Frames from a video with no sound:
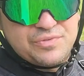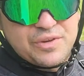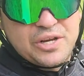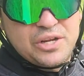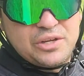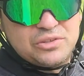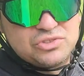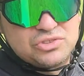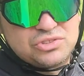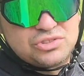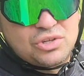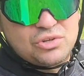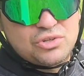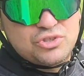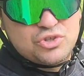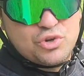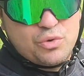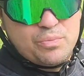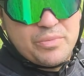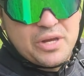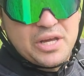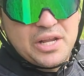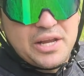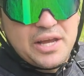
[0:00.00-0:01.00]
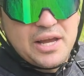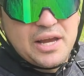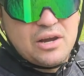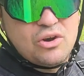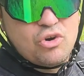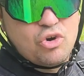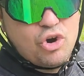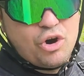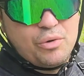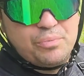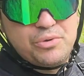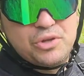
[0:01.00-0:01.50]
video on social media
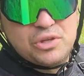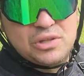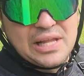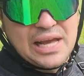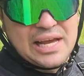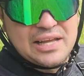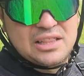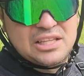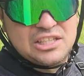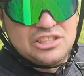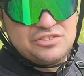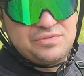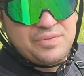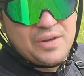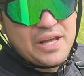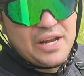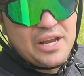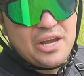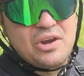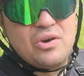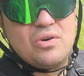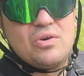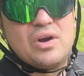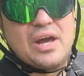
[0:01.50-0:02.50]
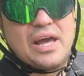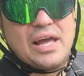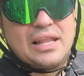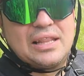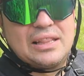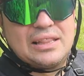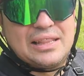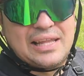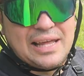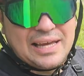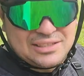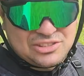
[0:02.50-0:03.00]
hope you like this video and
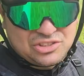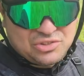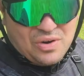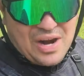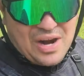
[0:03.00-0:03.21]
let's